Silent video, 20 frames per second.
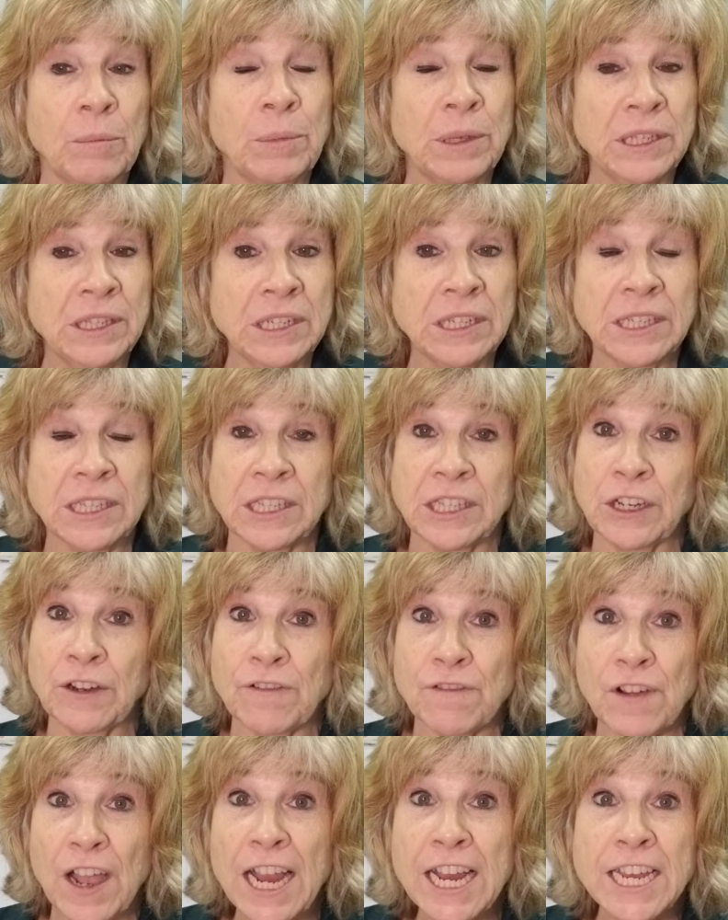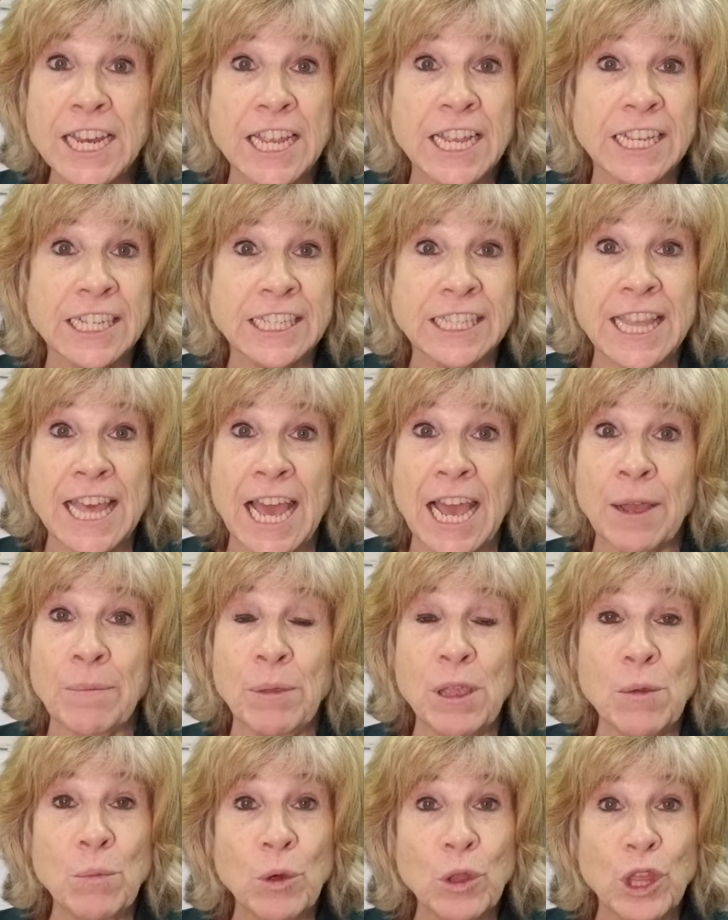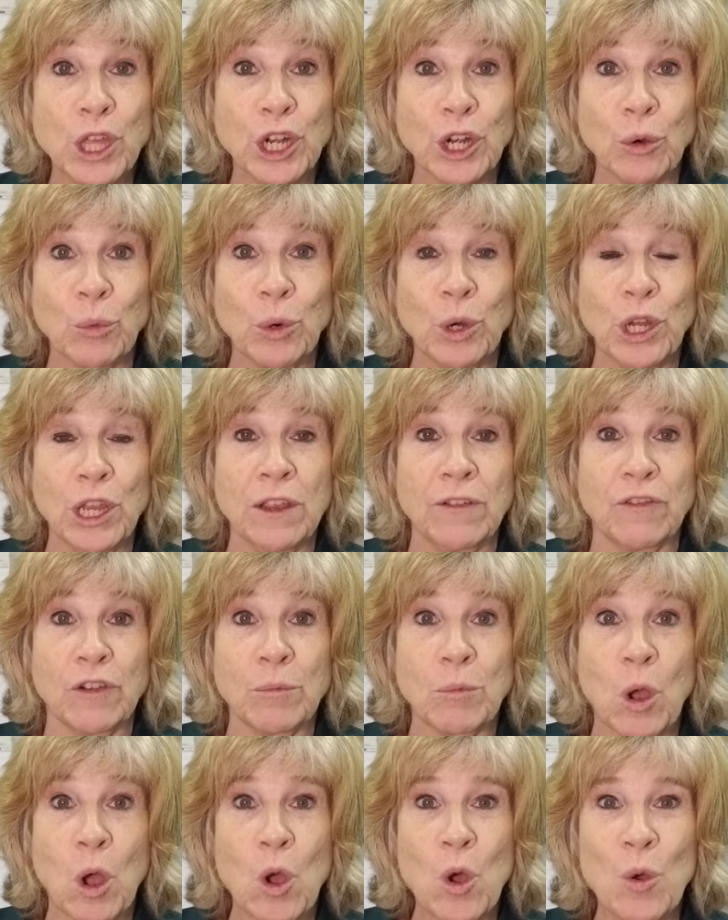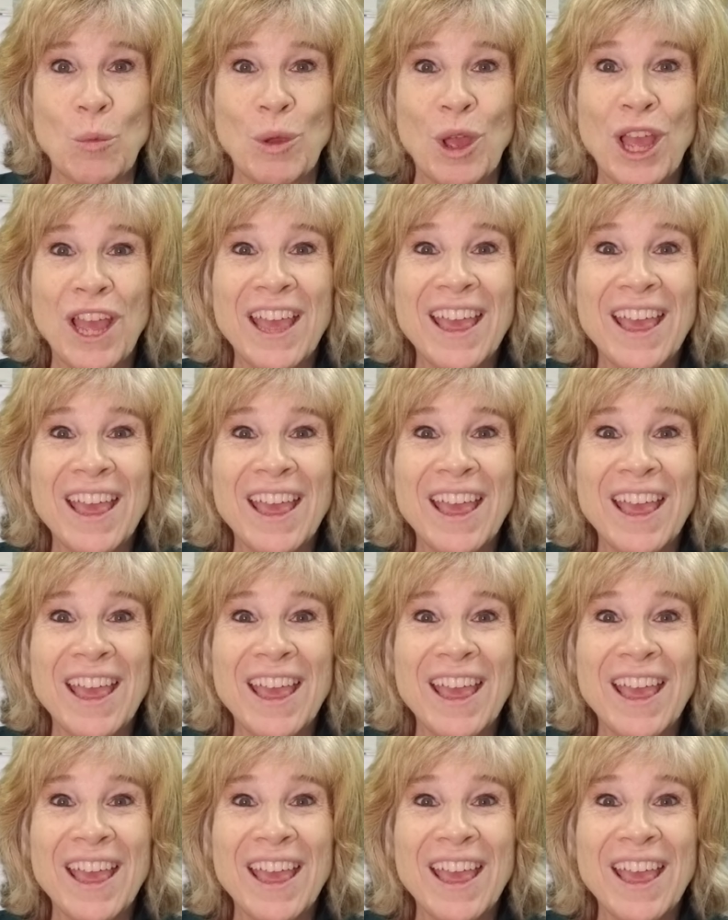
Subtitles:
businesses are finding, is that people that are working from home,